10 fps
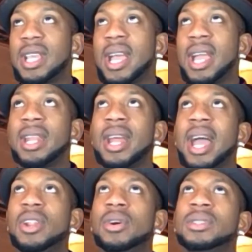And I
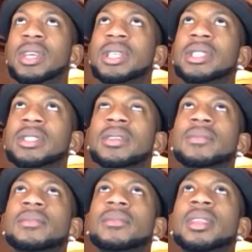notice
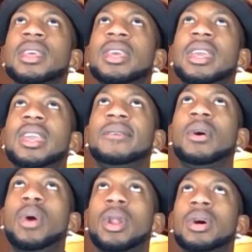if I
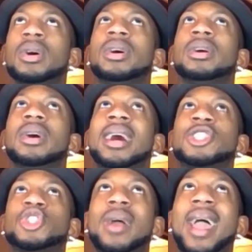want to
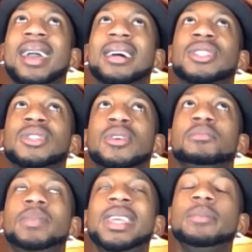attract a certain
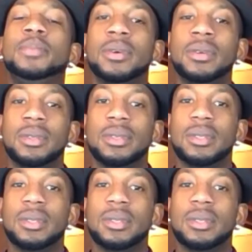people,